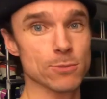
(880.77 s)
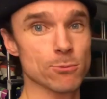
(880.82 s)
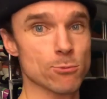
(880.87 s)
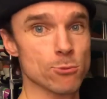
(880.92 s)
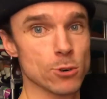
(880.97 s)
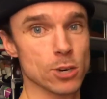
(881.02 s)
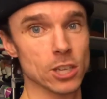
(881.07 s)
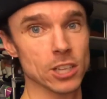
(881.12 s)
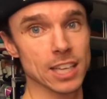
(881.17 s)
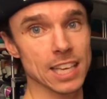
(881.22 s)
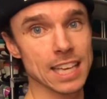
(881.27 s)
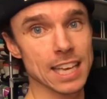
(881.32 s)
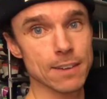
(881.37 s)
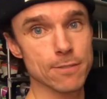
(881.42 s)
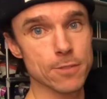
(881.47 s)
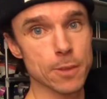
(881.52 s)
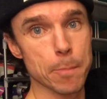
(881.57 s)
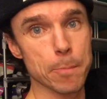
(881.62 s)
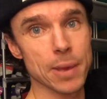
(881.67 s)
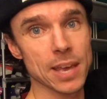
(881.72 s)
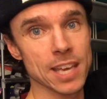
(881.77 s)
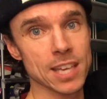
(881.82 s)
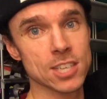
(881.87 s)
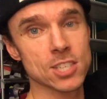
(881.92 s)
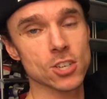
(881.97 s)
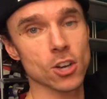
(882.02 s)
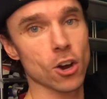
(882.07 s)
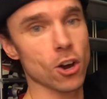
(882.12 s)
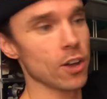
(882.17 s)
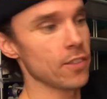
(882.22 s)
really give the
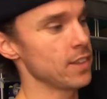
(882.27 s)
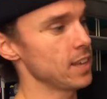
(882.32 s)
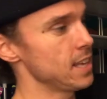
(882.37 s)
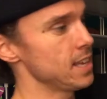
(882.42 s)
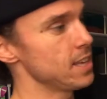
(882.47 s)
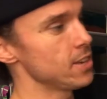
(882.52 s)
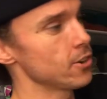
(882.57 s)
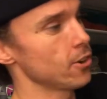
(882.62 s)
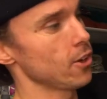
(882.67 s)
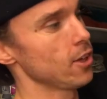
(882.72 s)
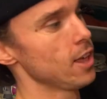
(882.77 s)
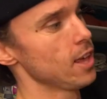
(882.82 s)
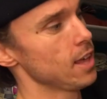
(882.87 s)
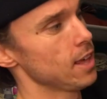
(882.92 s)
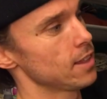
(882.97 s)
pinch on the heel.